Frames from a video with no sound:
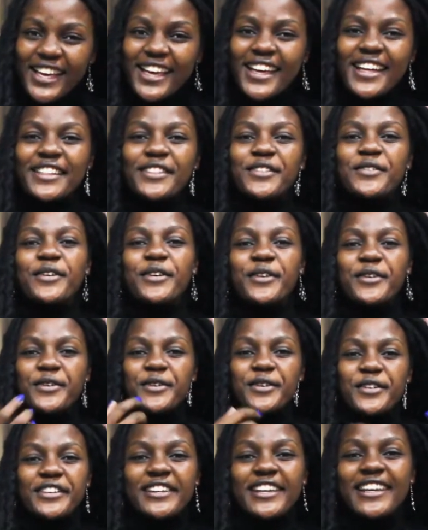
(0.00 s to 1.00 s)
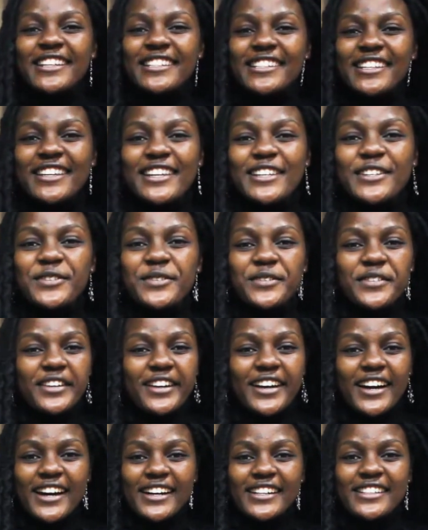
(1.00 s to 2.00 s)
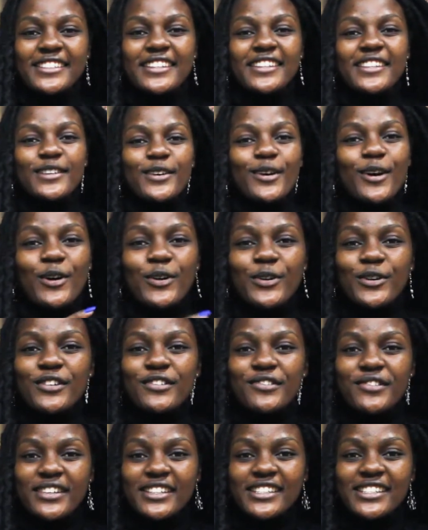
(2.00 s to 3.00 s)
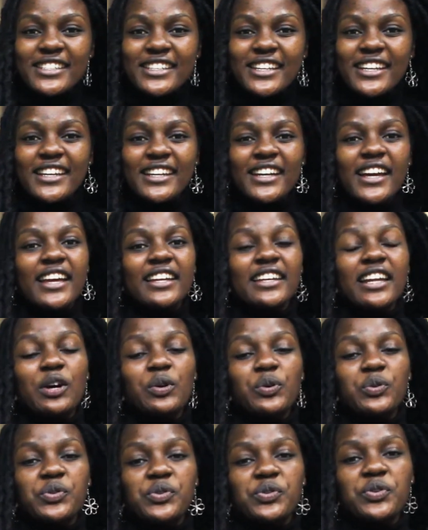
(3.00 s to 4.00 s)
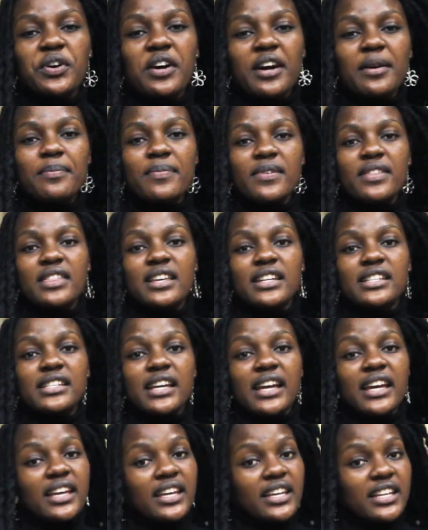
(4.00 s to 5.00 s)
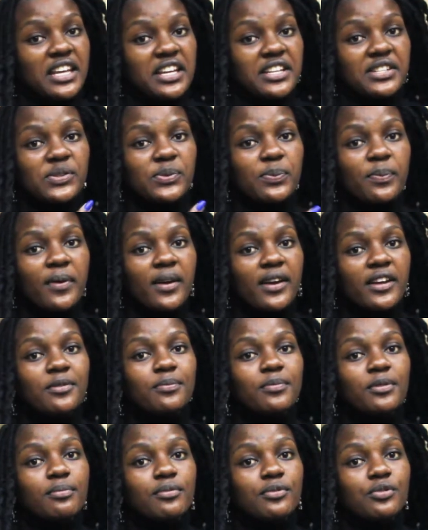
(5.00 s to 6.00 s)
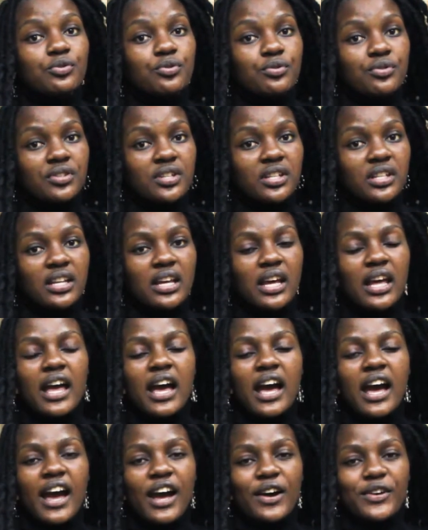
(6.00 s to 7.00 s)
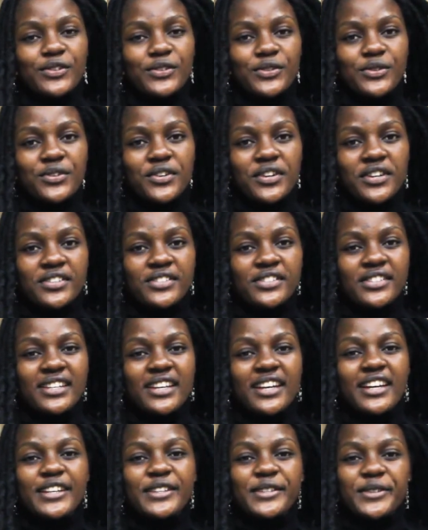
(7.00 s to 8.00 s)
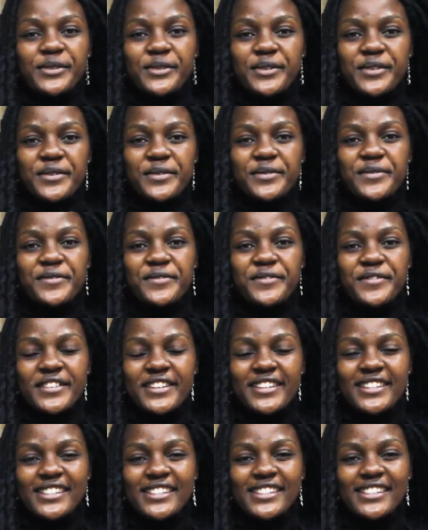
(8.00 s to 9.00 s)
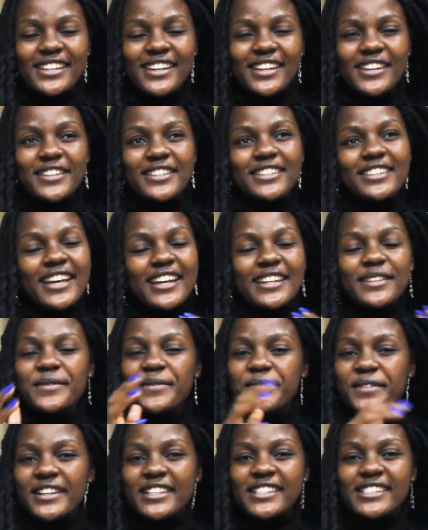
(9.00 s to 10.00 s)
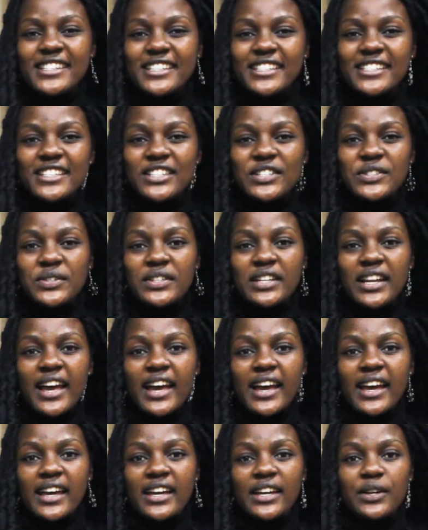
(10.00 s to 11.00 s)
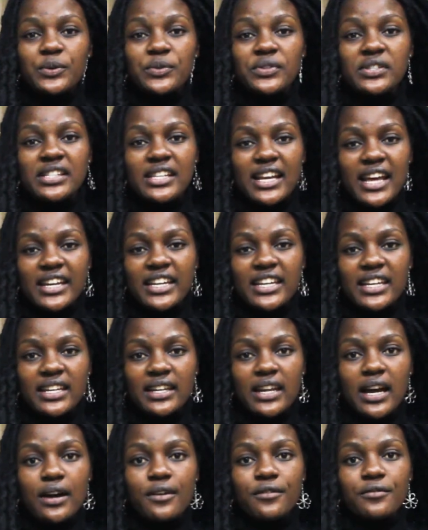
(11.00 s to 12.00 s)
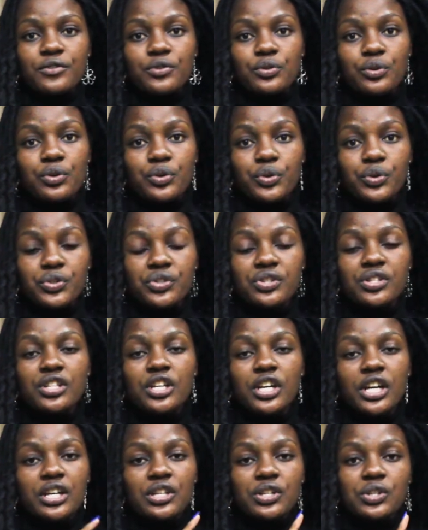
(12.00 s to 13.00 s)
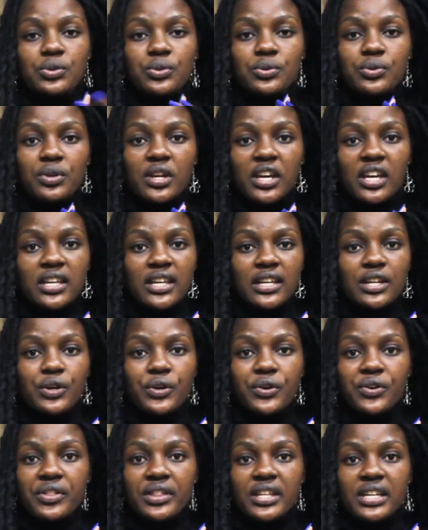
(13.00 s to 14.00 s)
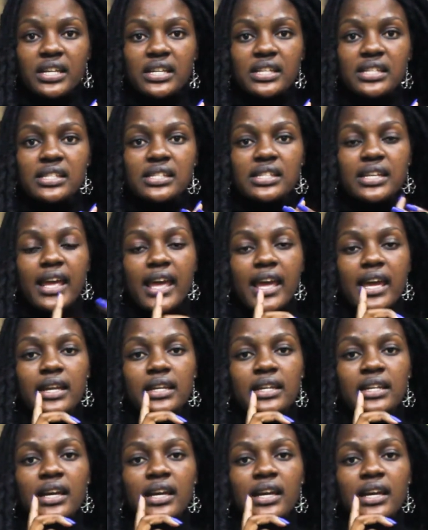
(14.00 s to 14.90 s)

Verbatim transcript: they were all getting into the culture, they were all reading, and I was so happy that I had inspired people to read our stories. So the first, uh, that first edition, I was lucky enough to host two Kenyan authors and